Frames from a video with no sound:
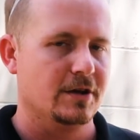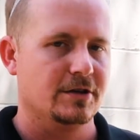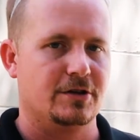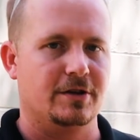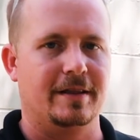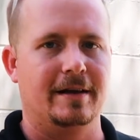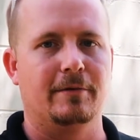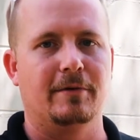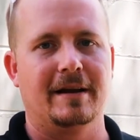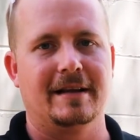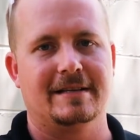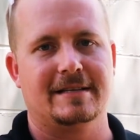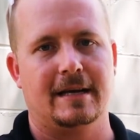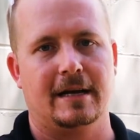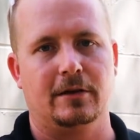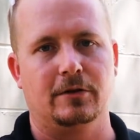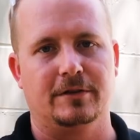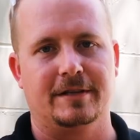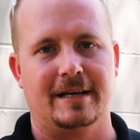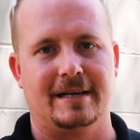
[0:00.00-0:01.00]
So they ran
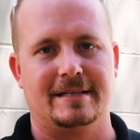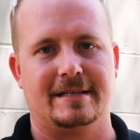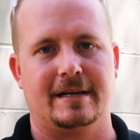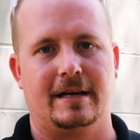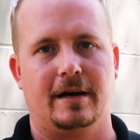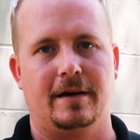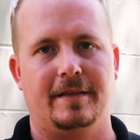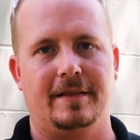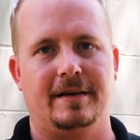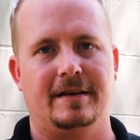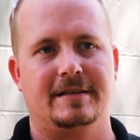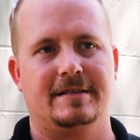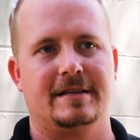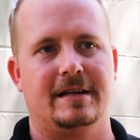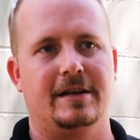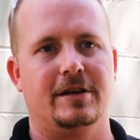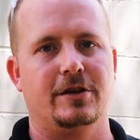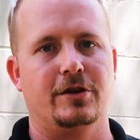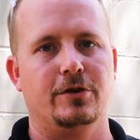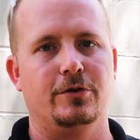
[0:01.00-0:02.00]
cycle testing on this
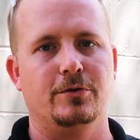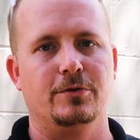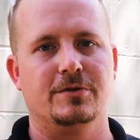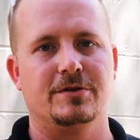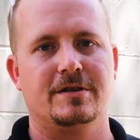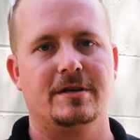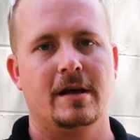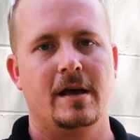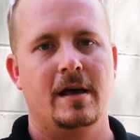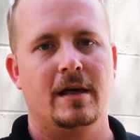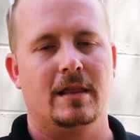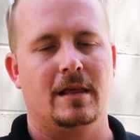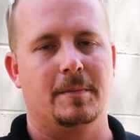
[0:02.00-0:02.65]
and used